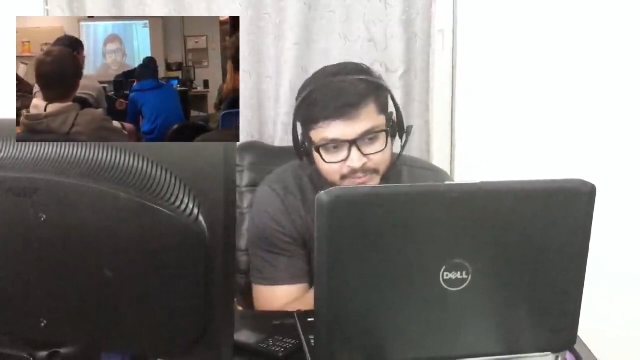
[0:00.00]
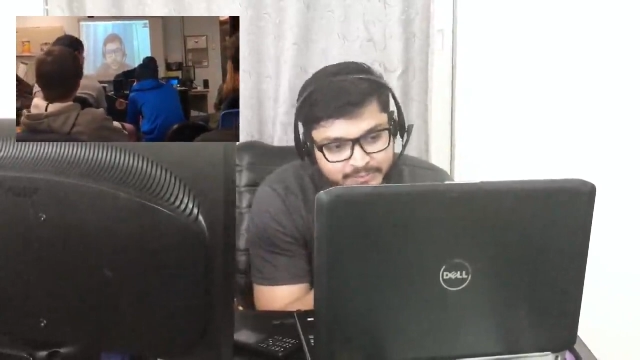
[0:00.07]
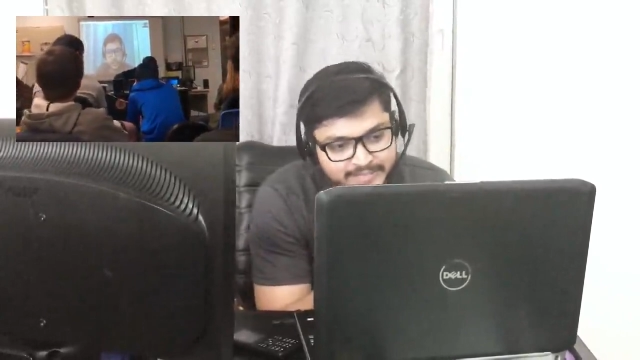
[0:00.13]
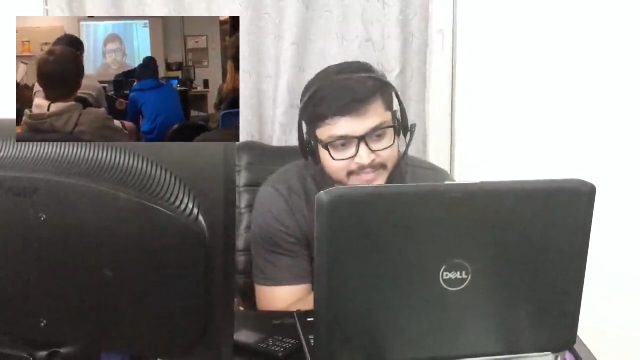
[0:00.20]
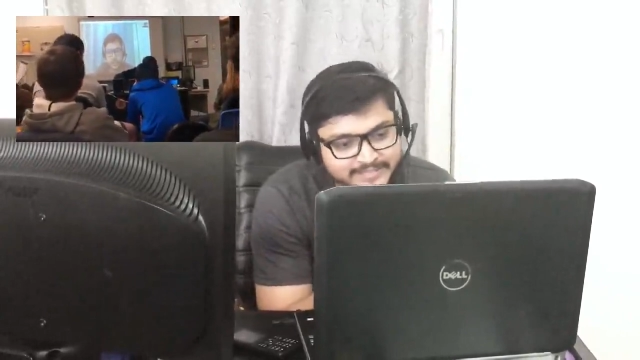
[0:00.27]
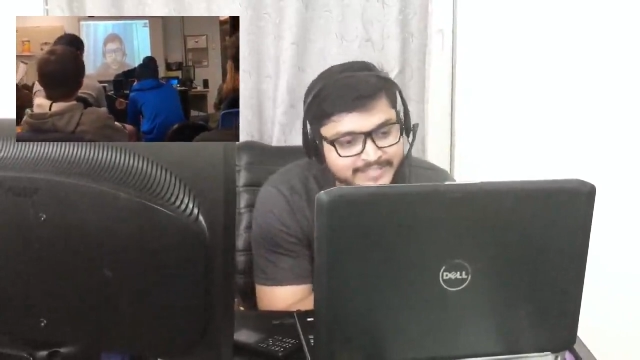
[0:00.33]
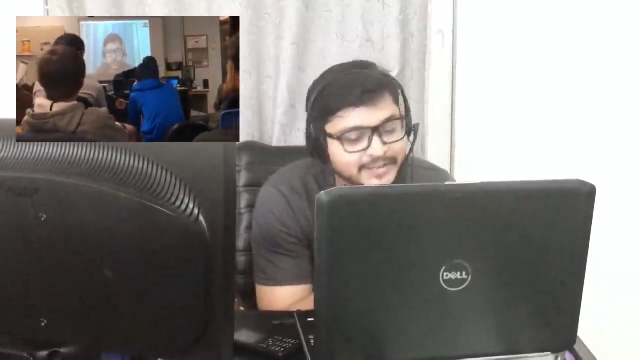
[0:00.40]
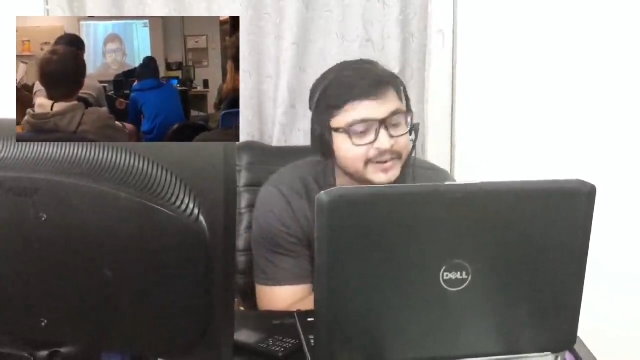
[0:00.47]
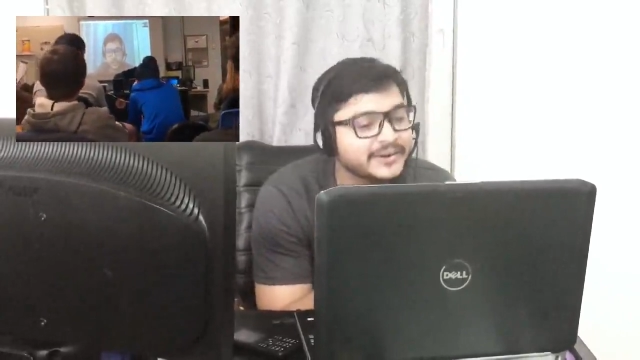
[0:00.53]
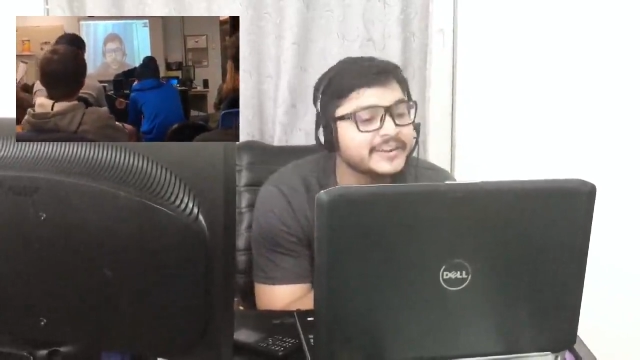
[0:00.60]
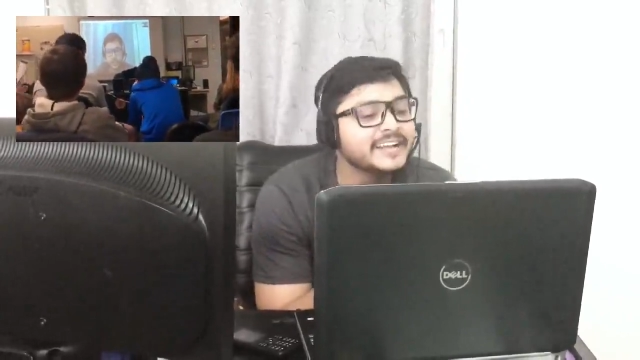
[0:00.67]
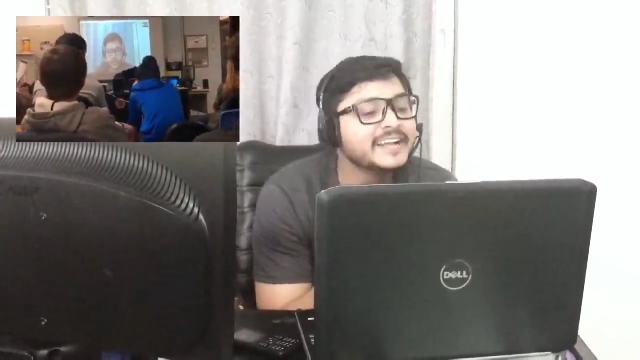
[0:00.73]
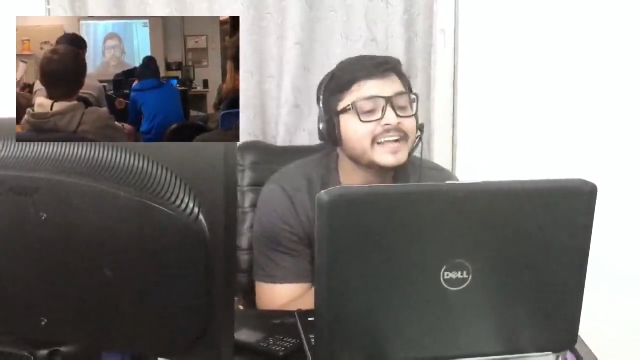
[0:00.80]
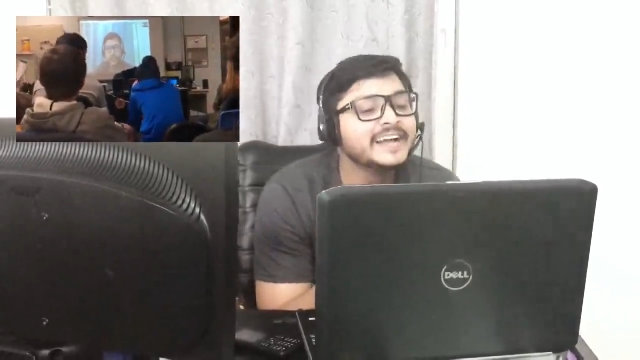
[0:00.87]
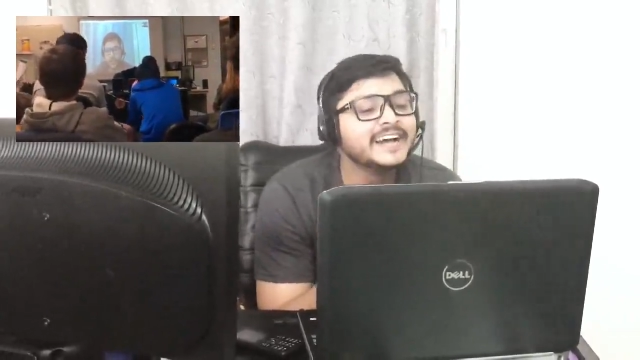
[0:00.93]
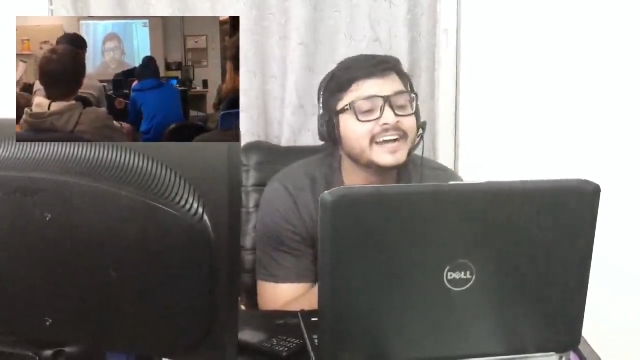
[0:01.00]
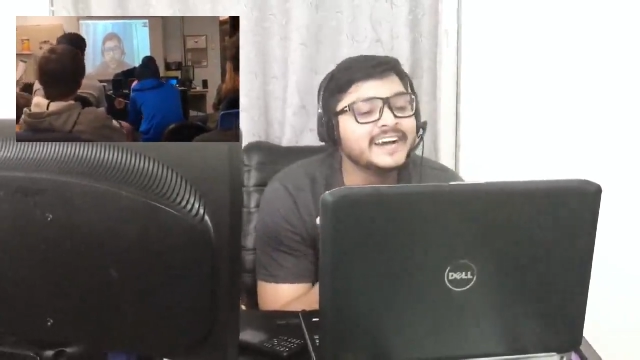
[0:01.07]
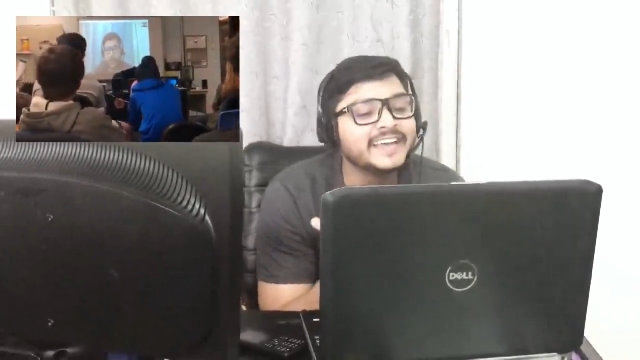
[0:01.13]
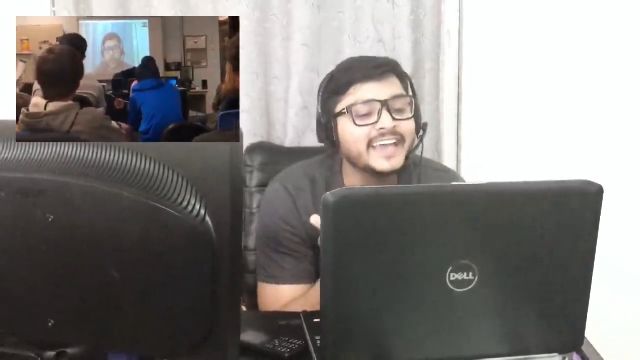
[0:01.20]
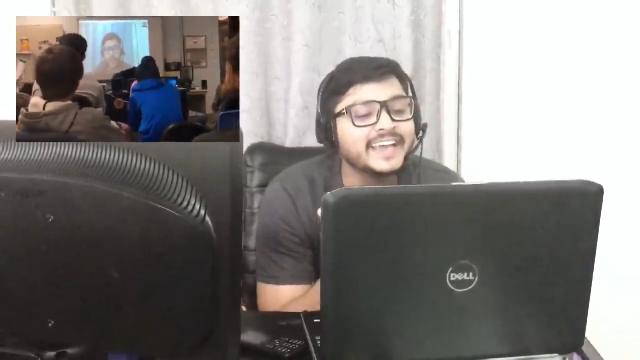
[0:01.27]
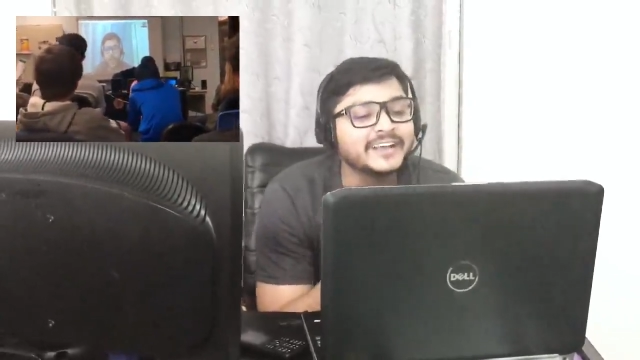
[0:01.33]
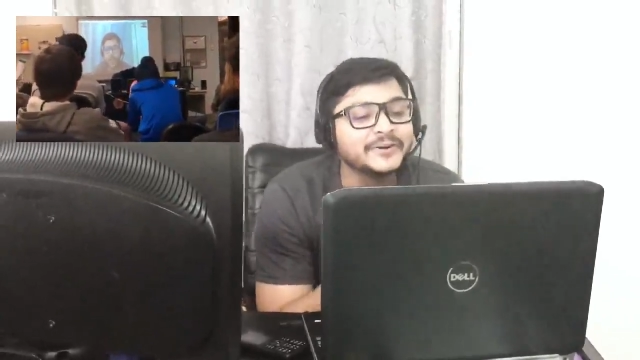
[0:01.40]
the one in the center.
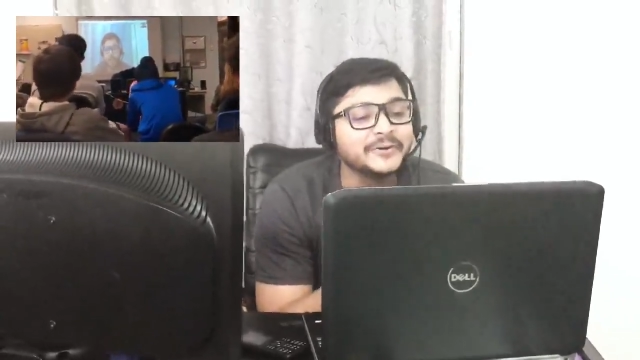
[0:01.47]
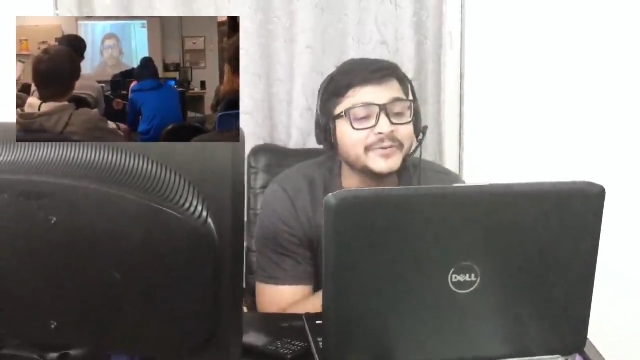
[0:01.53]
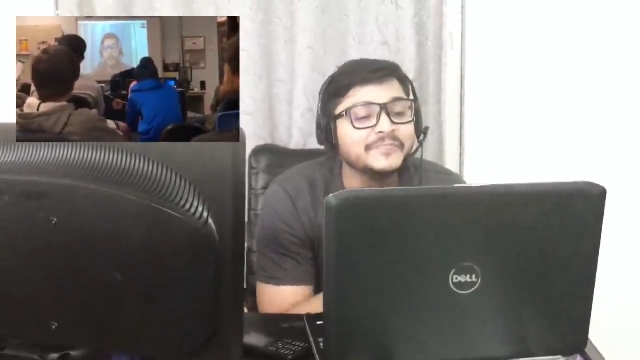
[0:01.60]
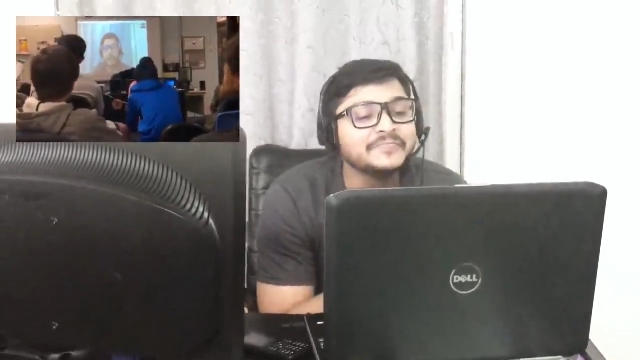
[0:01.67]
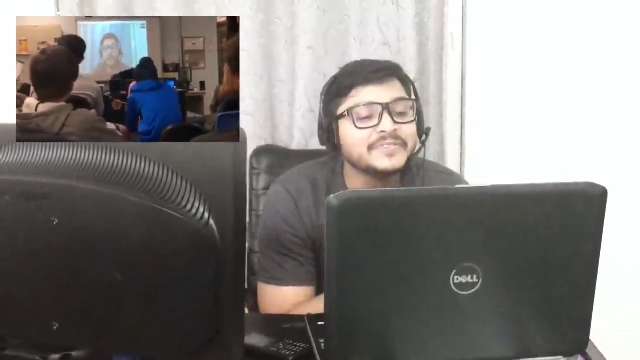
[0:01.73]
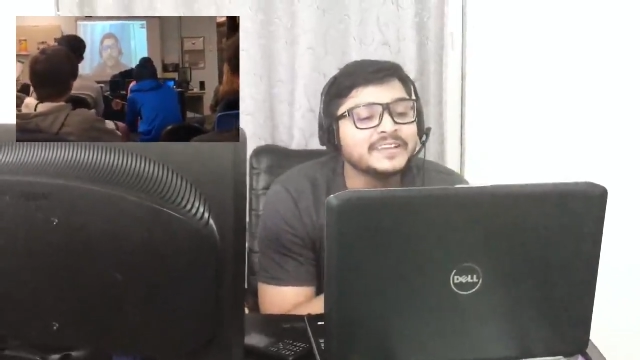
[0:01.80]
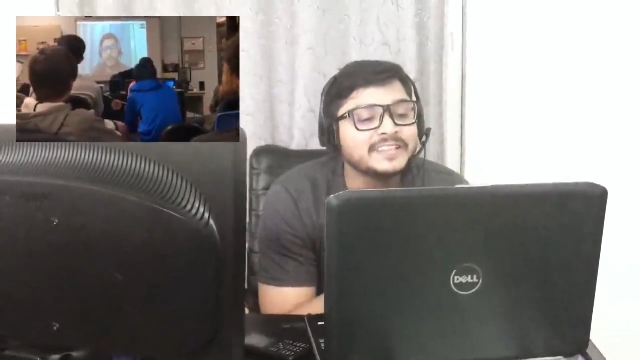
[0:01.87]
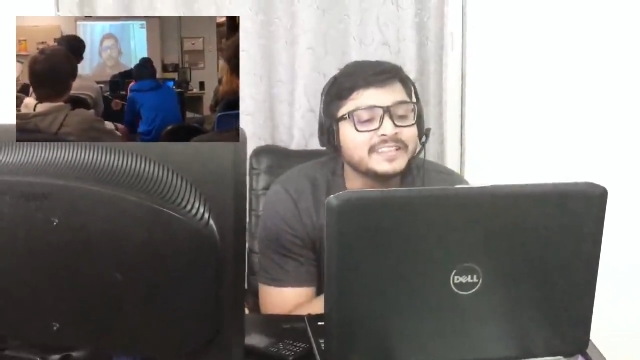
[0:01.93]
Okay, cool.